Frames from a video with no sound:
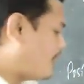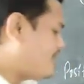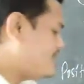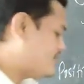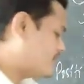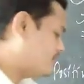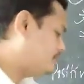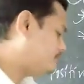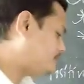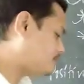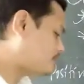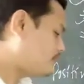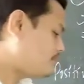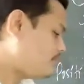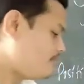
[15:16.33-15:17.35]
point,
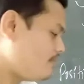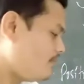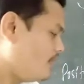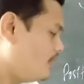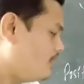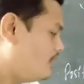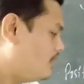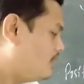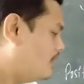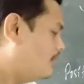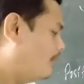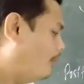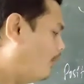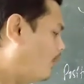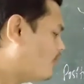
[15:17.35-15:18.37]

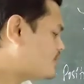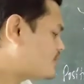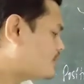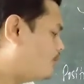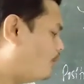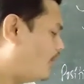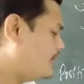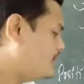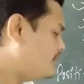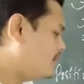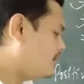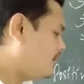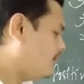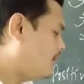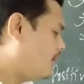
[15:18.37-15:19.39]
most
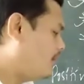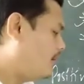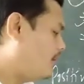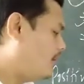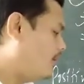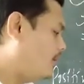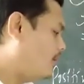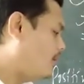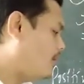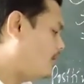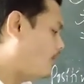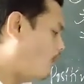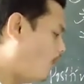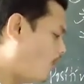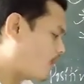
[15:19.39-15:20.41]
one
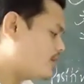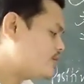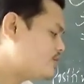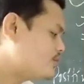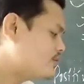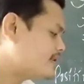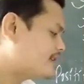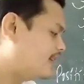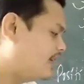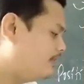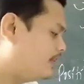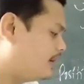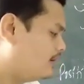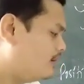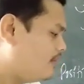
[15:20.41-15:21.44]
or two
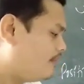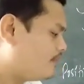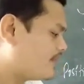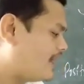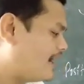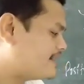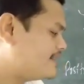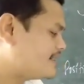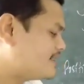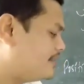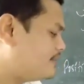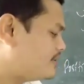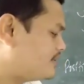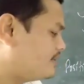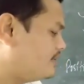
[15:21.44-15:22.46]
syllable
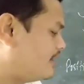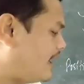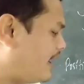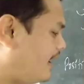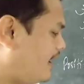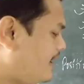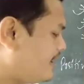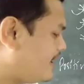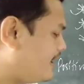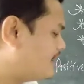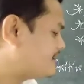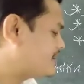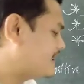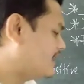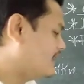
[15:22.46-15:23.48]
adjectives ending in
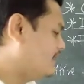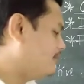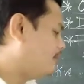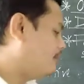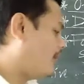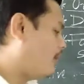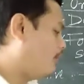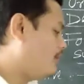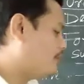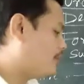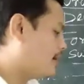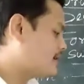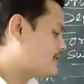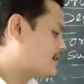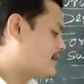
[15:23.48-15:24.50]
a single vowel
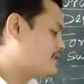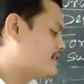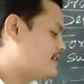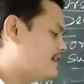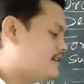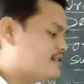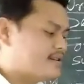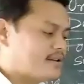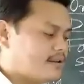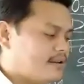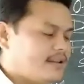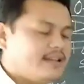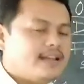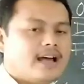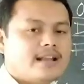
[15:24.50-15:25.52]
plus consonant
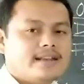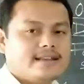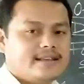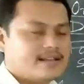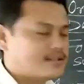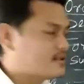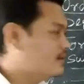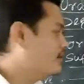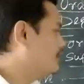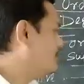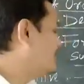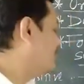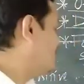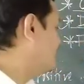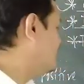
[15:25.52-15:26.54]
er, es.
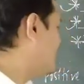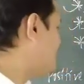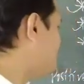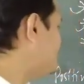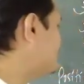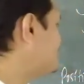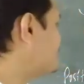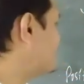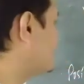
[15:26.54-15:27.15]
That means, you